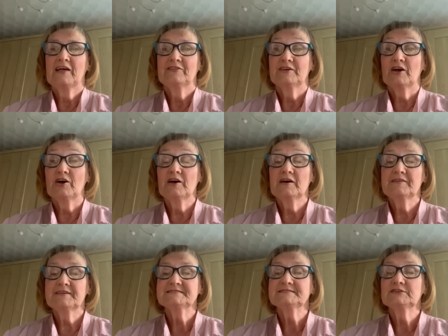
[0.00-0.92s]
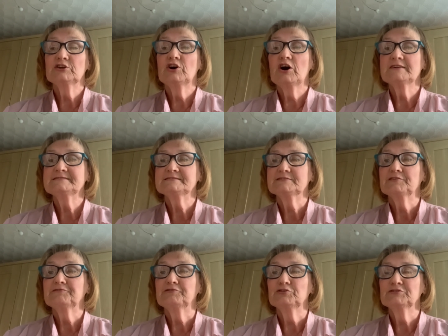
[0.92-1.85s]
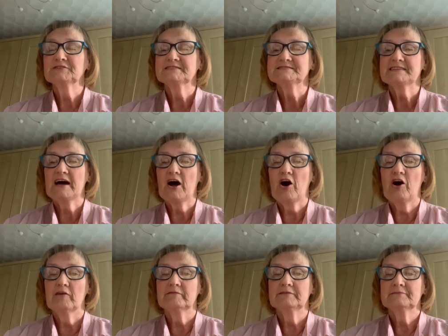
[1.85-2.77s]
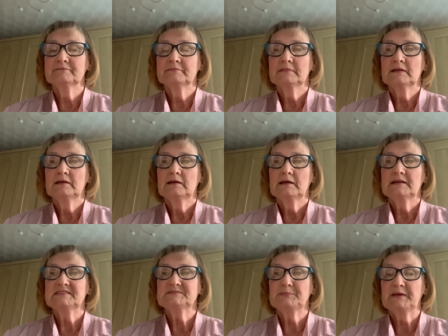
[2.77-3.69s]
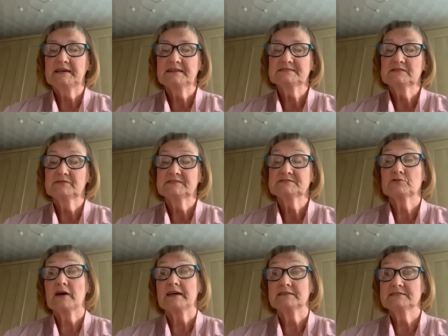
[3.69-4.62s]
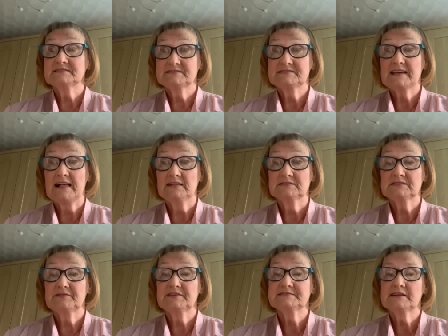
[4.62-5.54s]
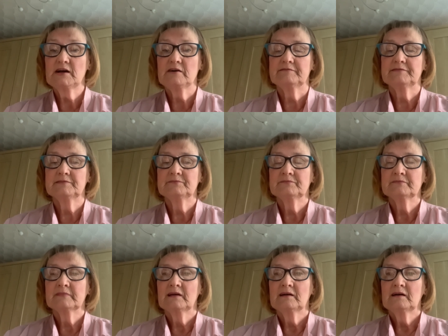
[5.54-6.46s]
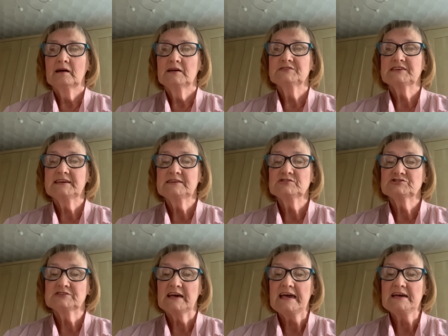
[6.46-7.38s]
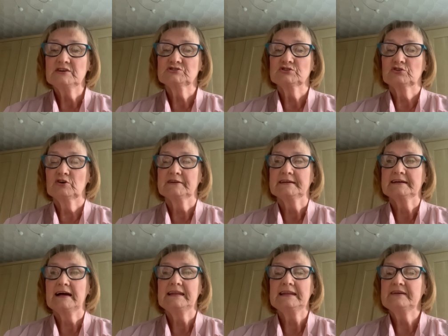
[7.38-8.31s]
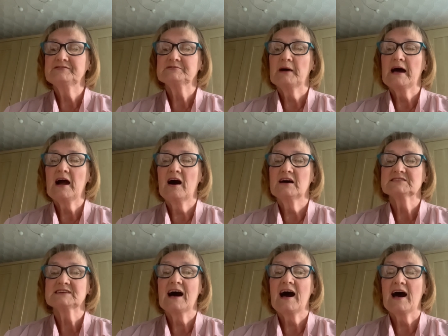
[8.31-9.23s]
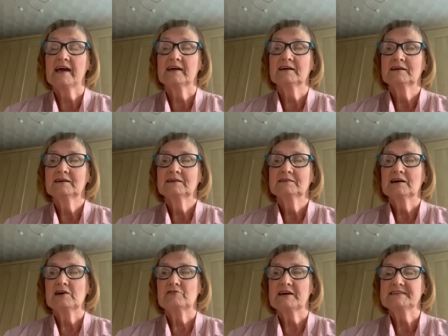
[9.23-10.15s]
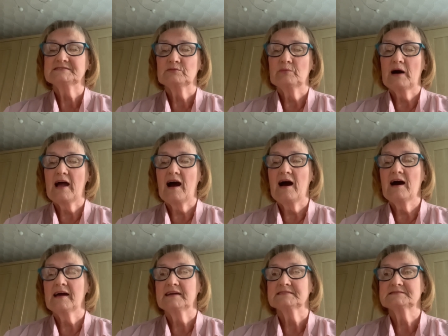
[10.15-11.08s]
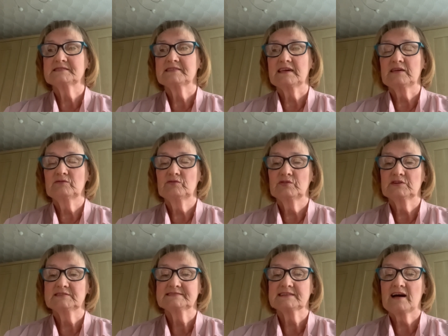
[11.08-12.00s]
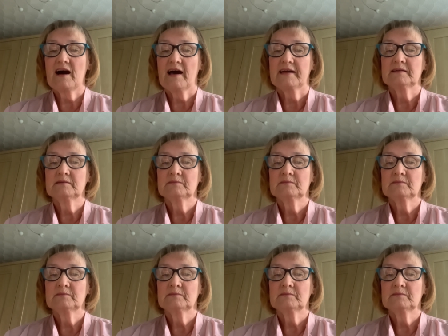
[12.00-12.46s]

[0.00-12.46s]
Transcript: The earth is the Lord's and the fullness thereof. It speaks of his greatness and tells of his love. And each day at dawning I lift my heart high, I raise up my eyes to the infinite sky.